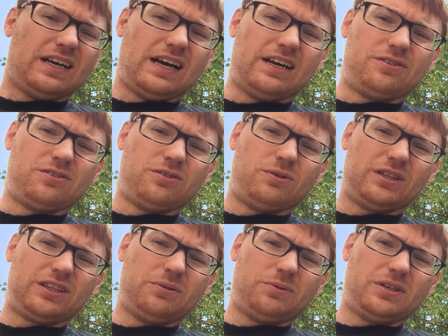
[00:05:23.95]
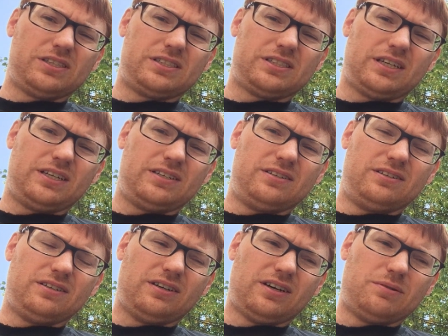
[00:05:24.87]
I don't know what they would have said
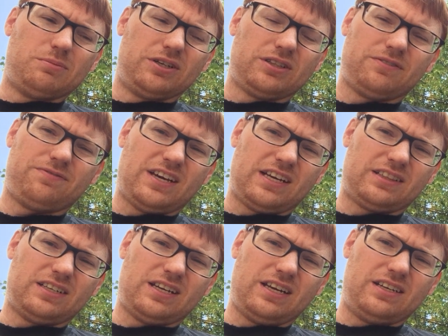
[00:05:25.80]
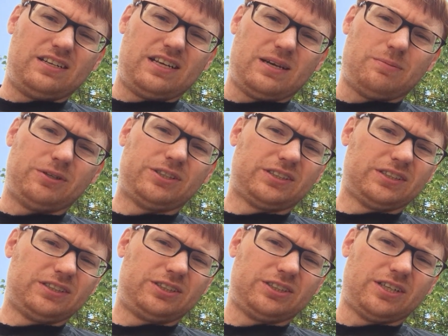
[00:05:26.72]
about the fact that I had damage to
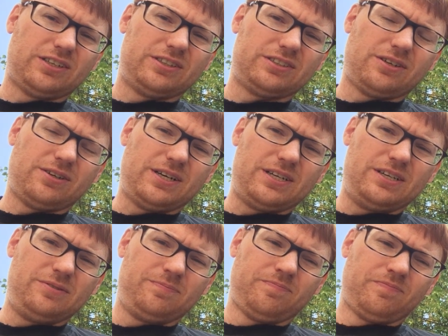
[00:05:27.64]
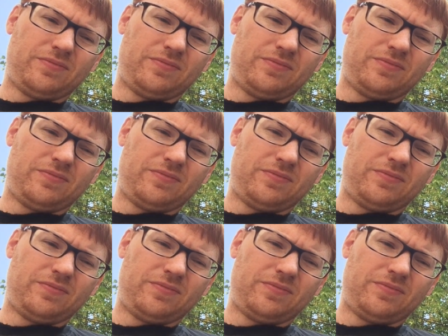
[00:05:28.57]
the shutters already.